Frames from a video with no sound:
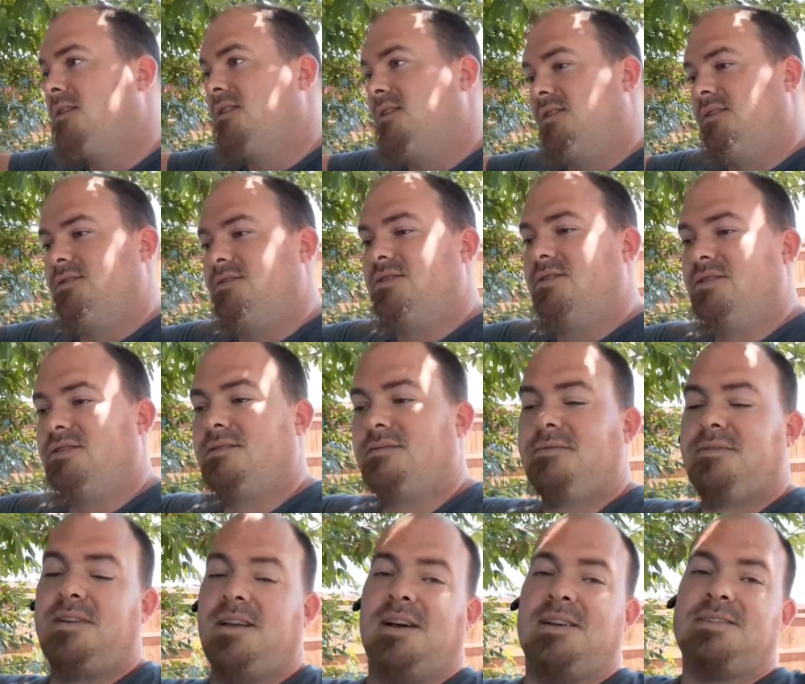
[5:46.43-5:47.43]
You know, just
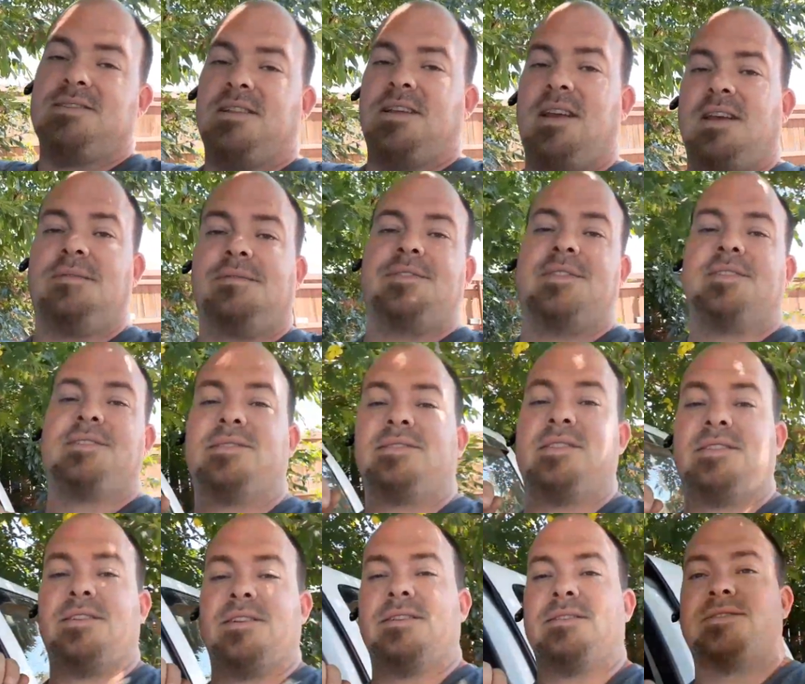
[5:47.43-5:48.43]
constantly having to
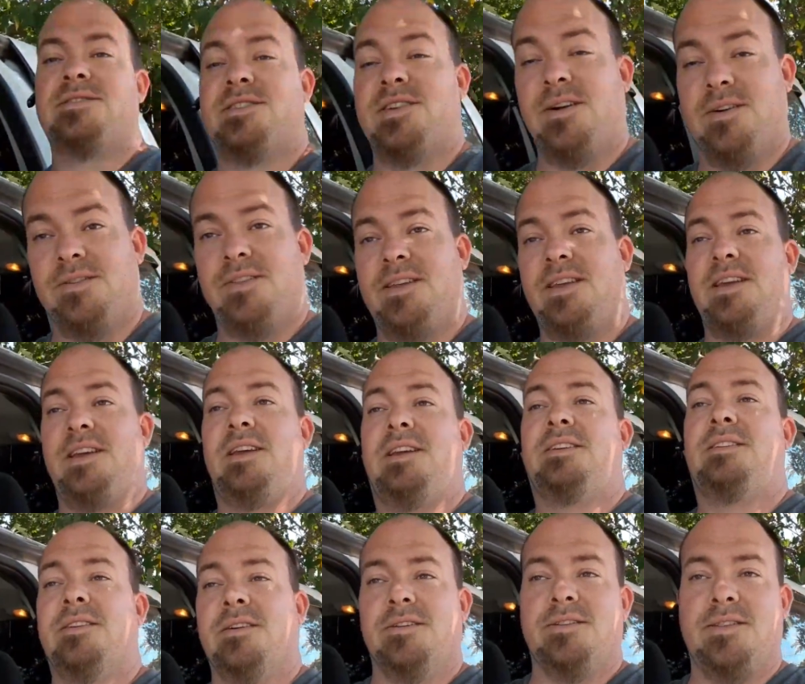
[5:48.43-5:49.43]
sit there and turn the key,